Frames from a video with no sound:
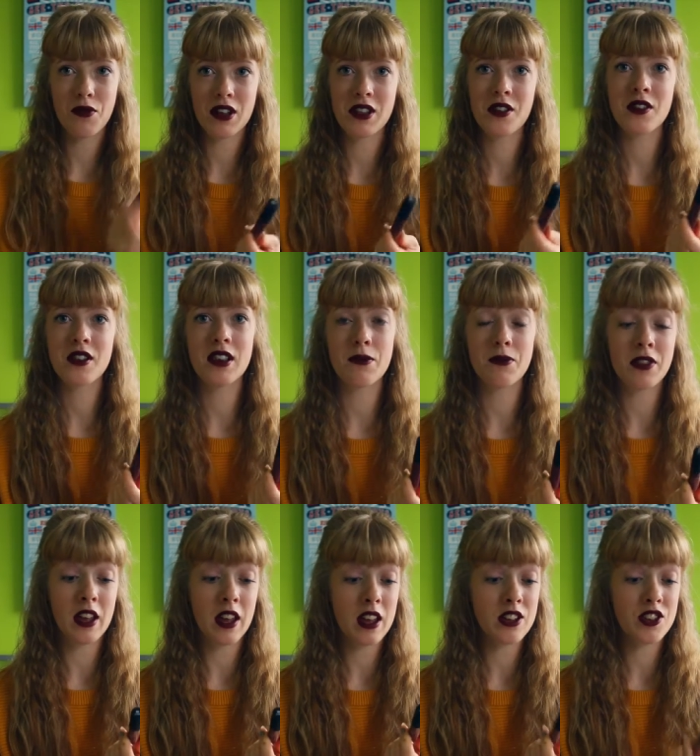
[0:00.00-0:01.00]
a really good
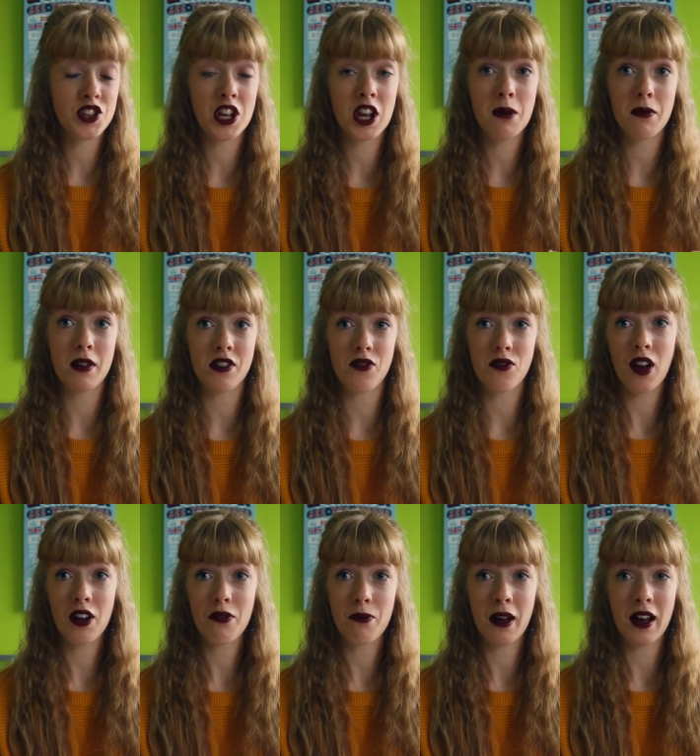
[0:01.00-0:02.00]
lipstick. It's cheap, it's
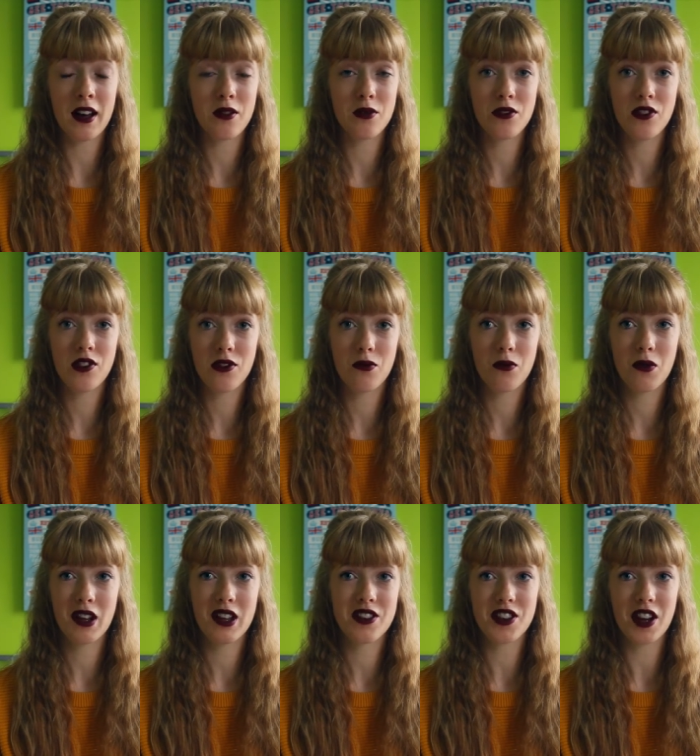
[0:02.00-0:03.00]
£5,
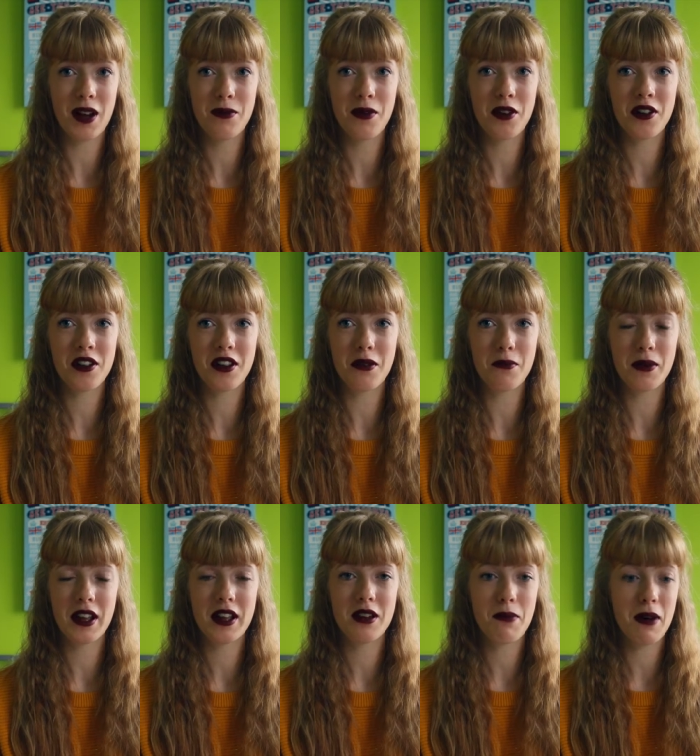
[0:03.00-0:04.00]
which I'm not going to
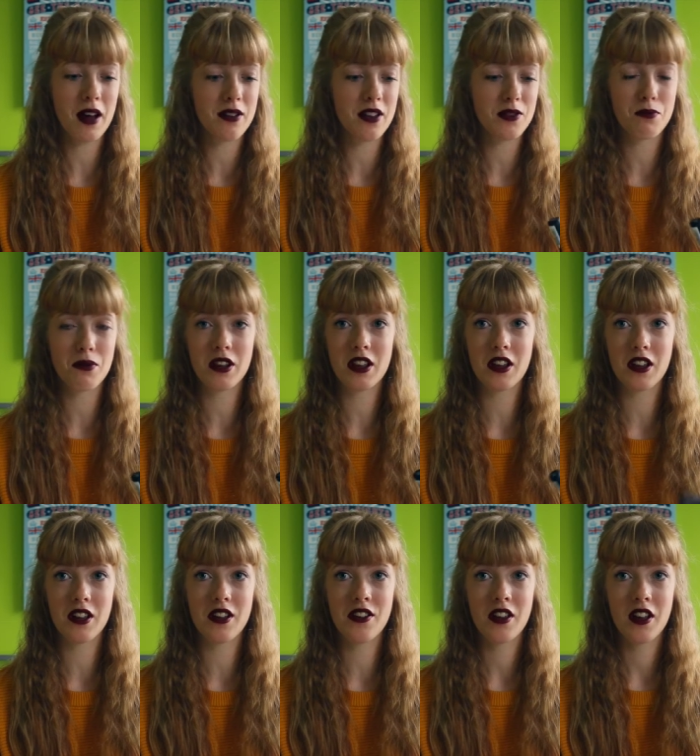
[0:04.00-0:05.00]
complain about. That's pretty
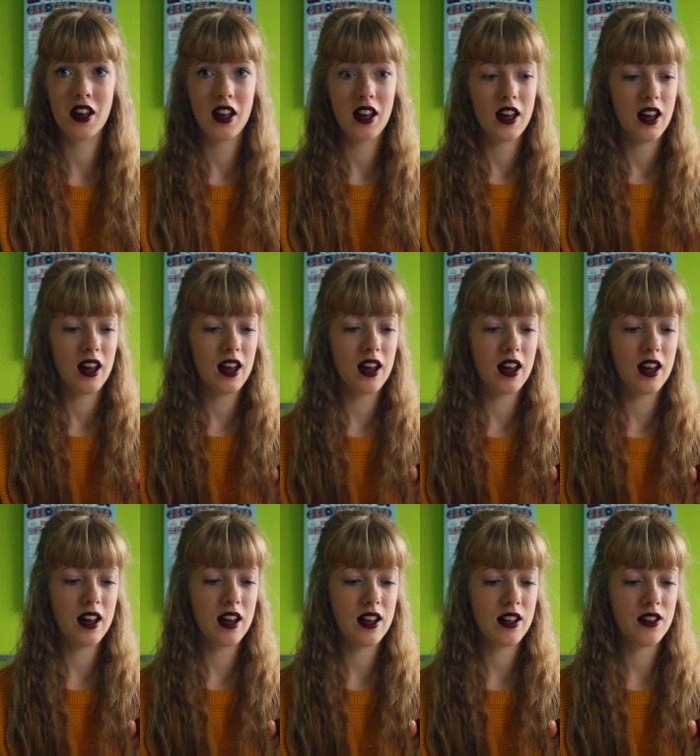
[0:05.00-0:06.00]
good,
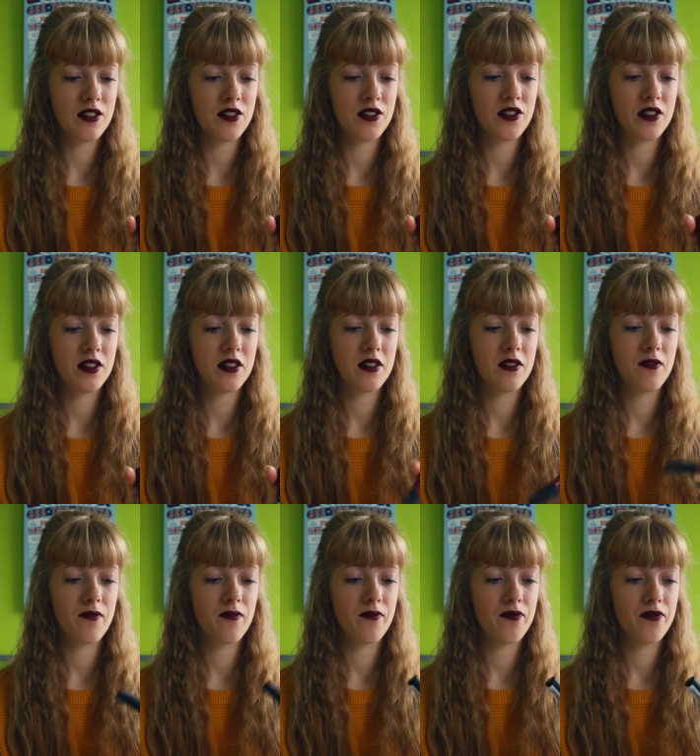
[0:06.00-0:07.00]
and
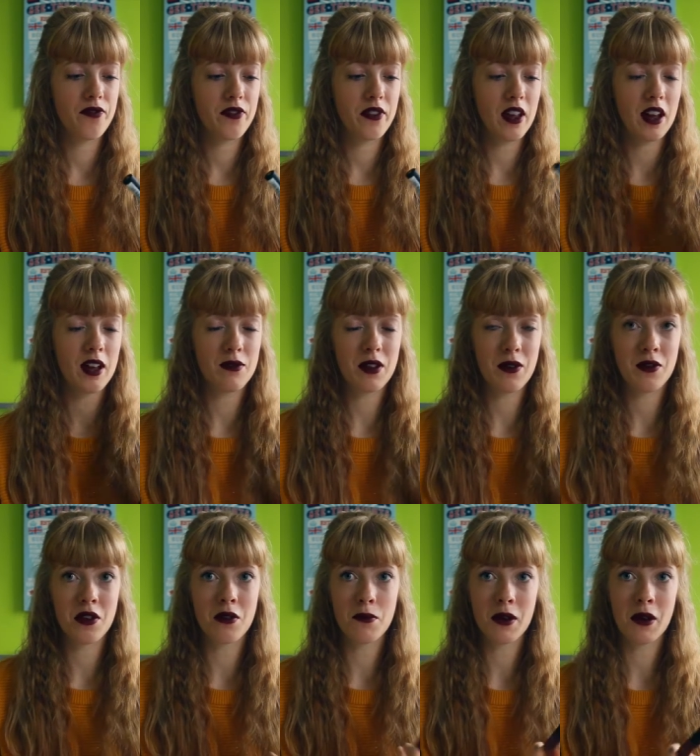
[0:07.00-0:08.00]
I'm
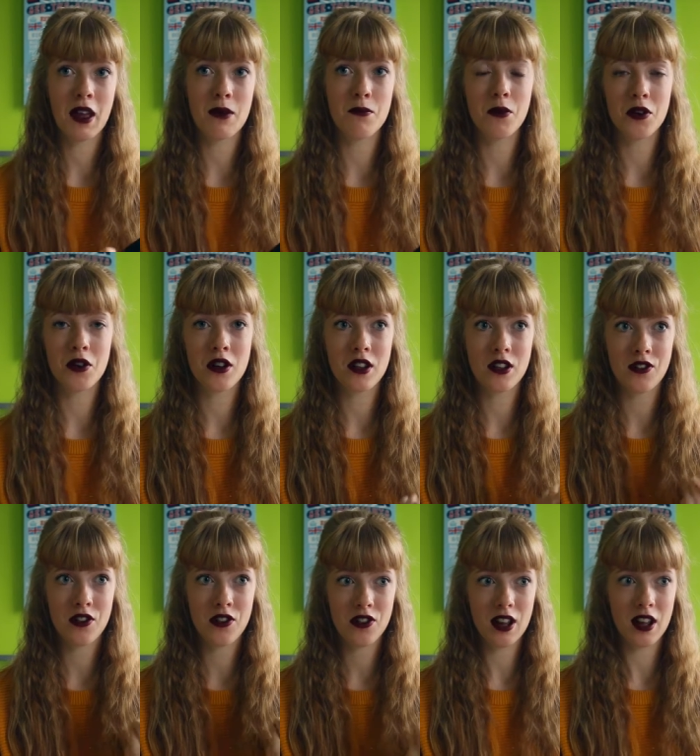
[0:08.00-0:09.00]
definitely going to be getting more colours
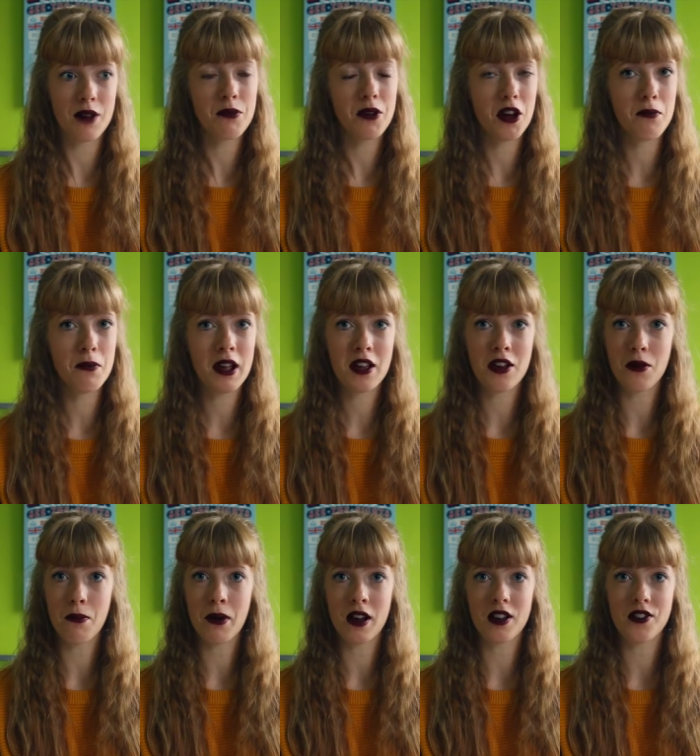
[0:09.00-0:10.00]
because I'm not a
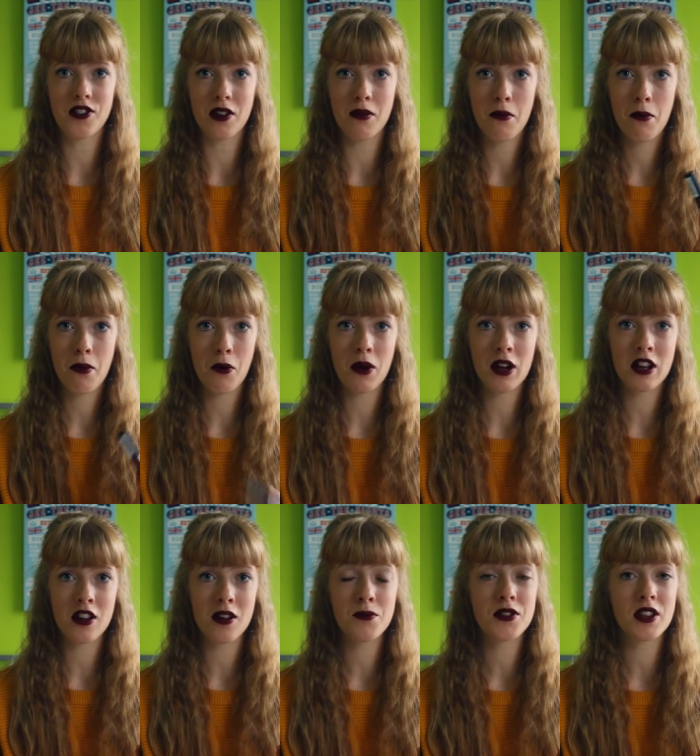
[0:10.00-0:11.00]
makeup person, but when
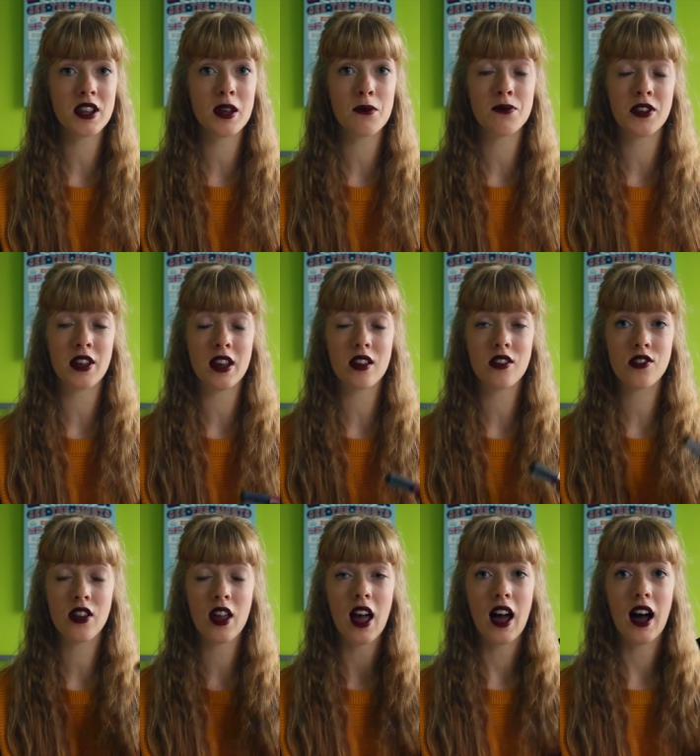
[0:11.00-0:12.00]
it comes to lipsticks,